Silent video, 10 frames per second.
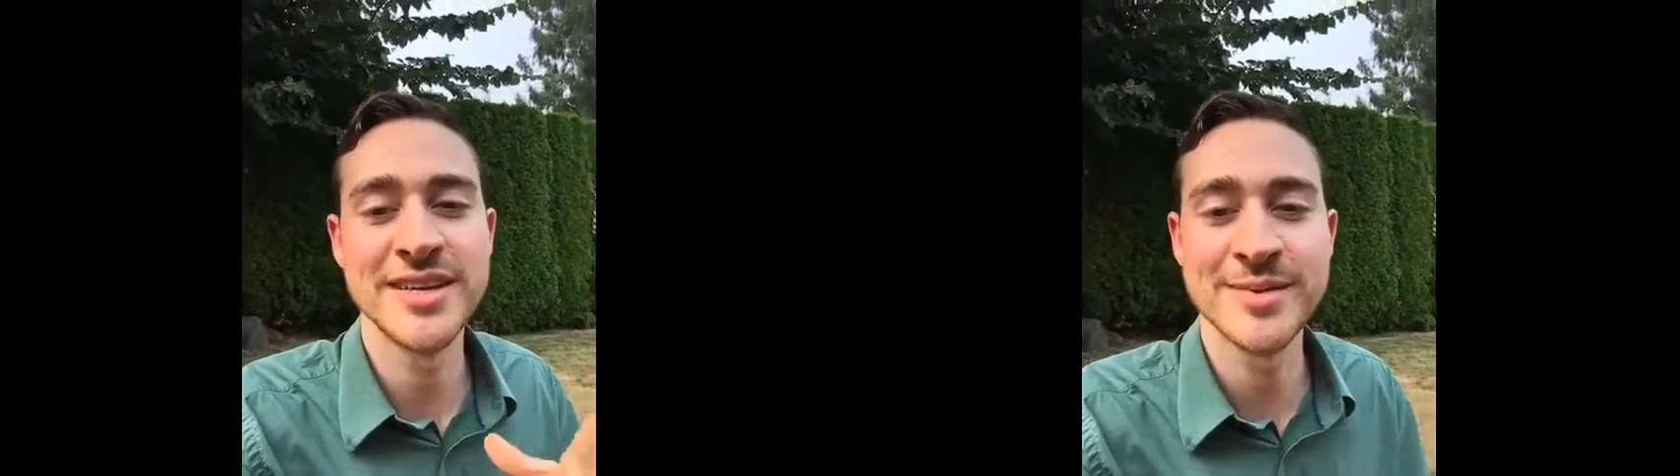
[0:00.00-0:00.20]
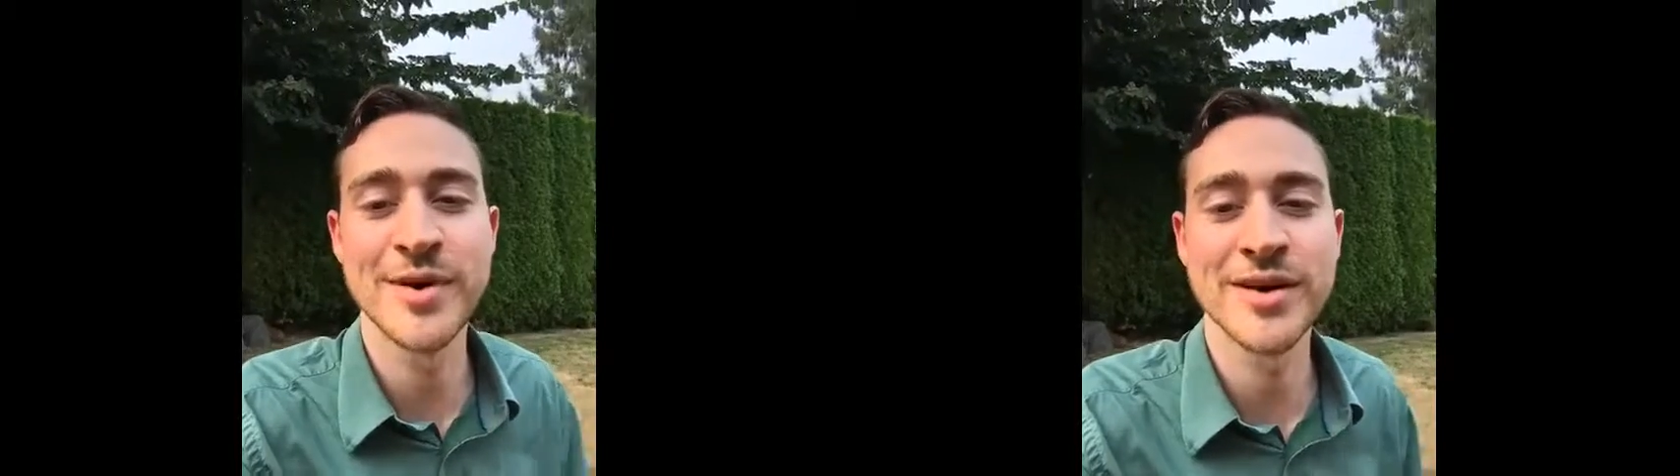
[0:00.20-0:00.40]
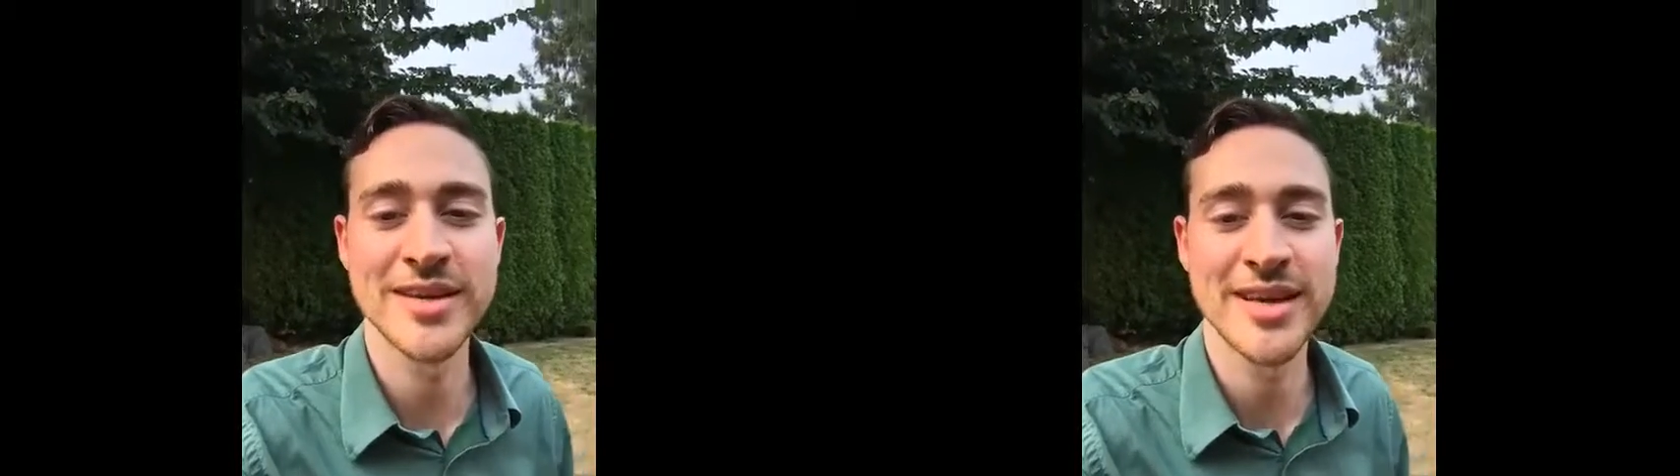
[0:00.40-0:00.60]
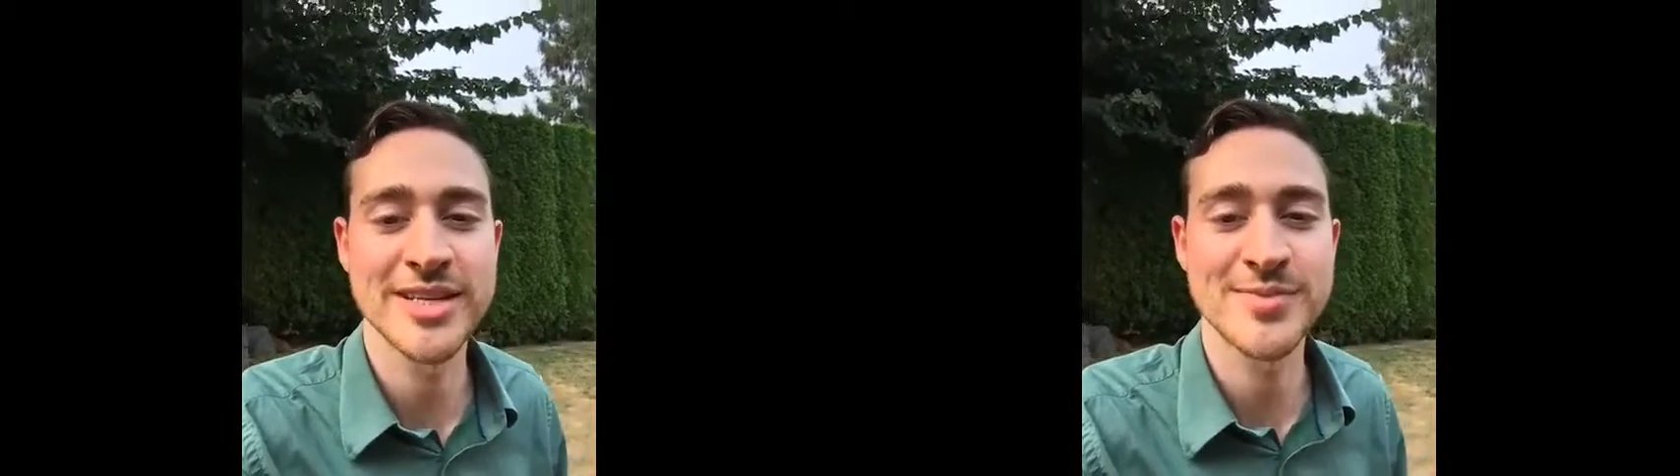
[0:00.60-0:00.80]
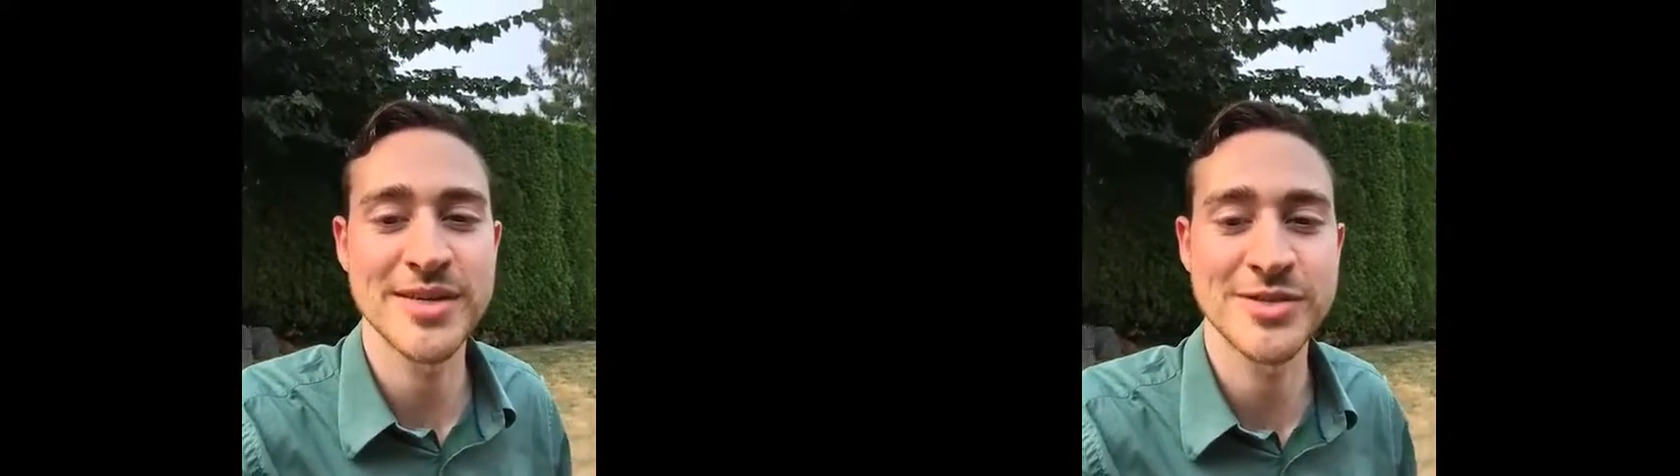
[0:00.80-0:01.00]
in the marketing
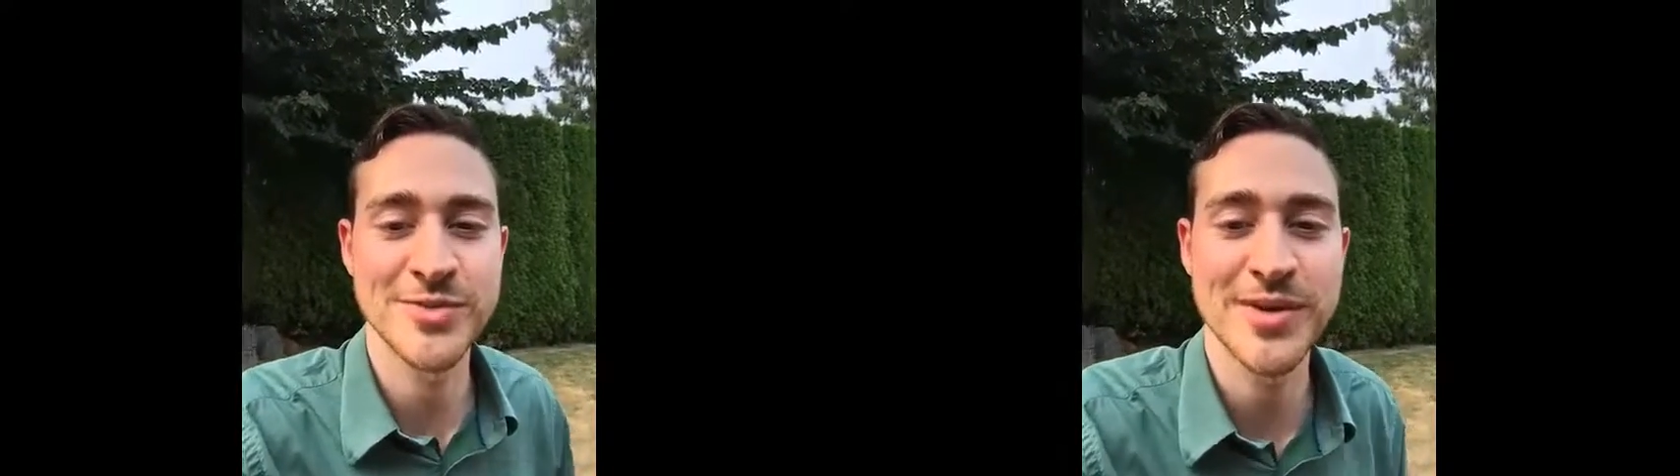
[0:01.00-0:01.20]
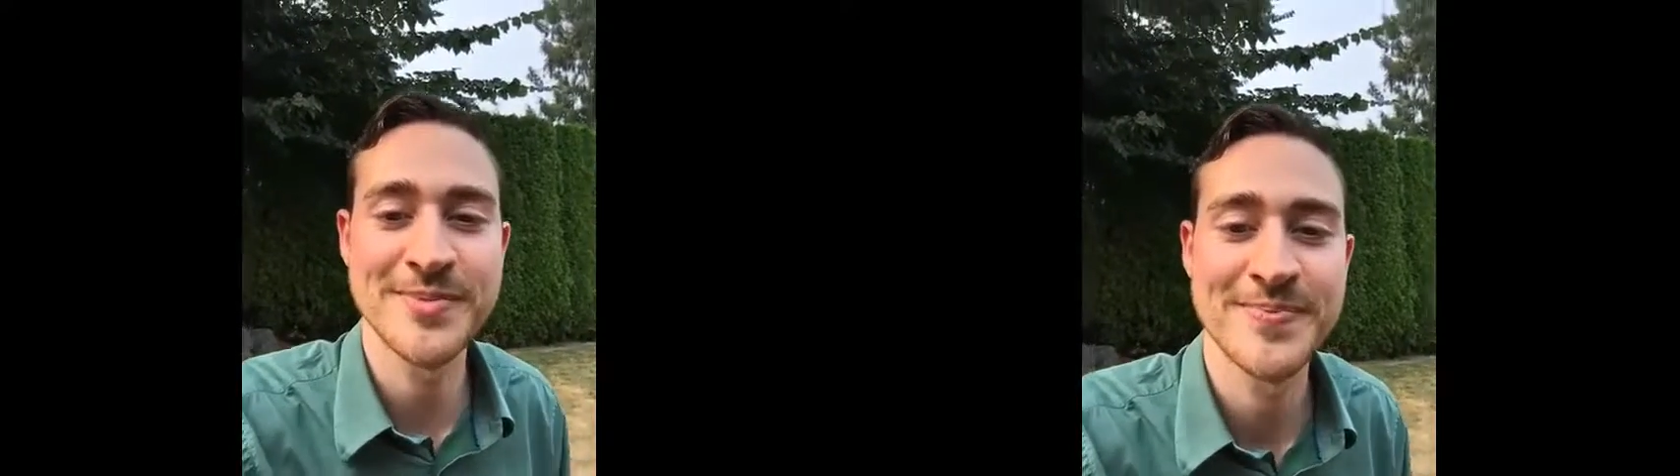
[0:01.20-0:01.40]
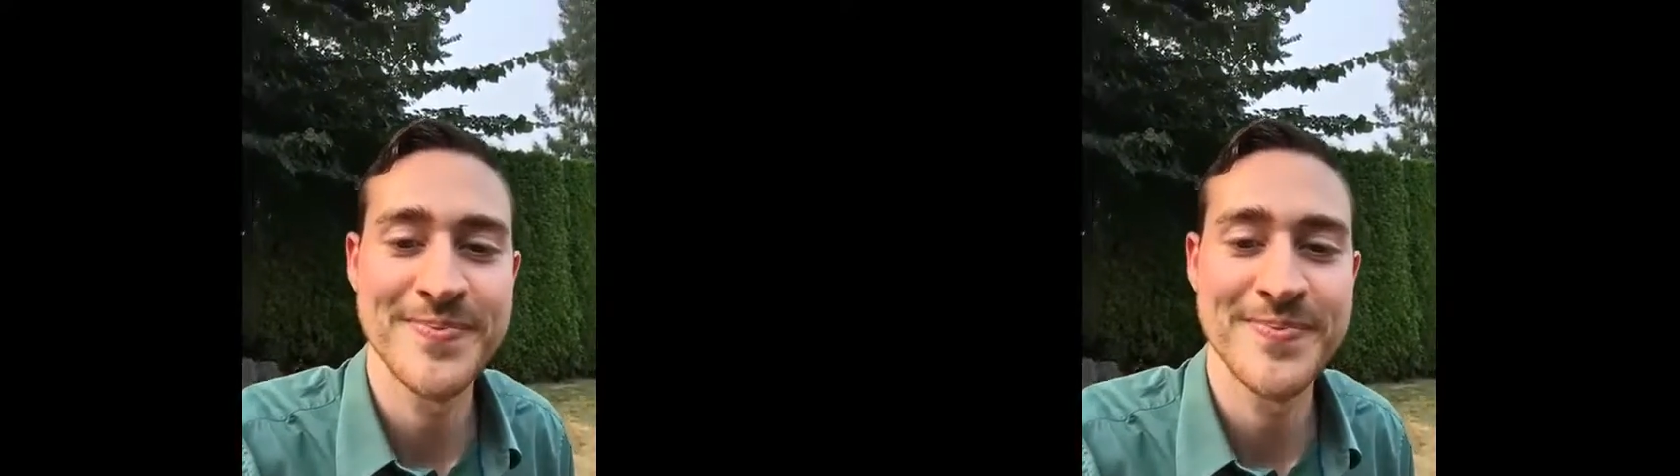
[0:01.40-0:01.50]
aspect as well.